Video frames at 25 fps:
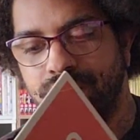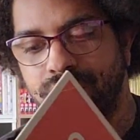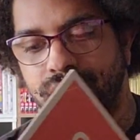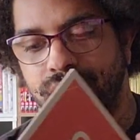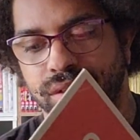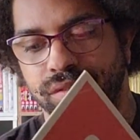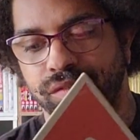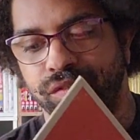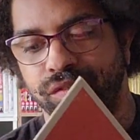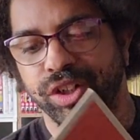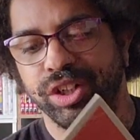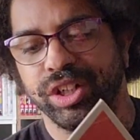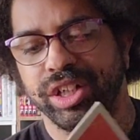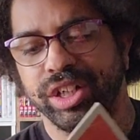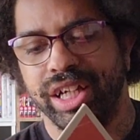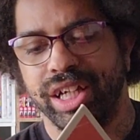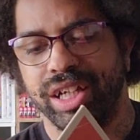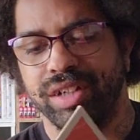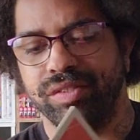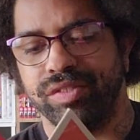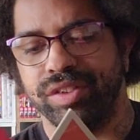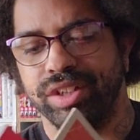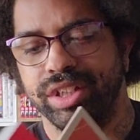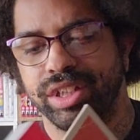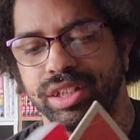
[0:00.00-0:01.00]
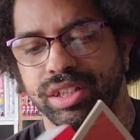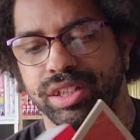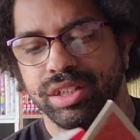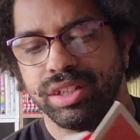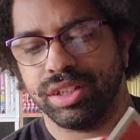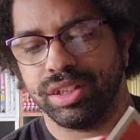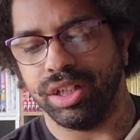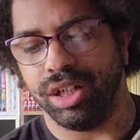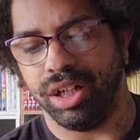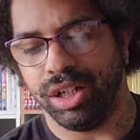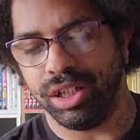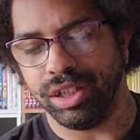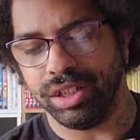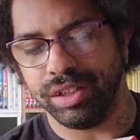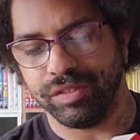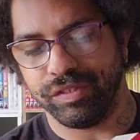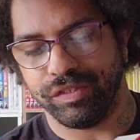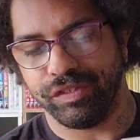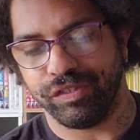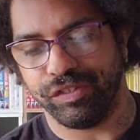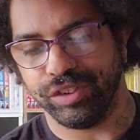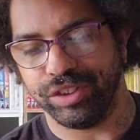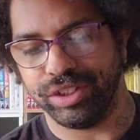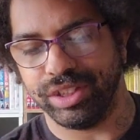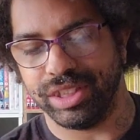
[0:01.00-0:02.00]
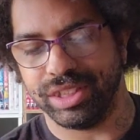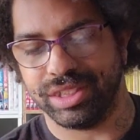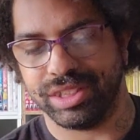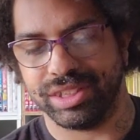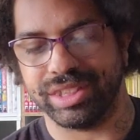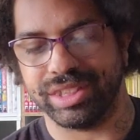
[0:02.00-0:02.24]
Very heavy. The art for this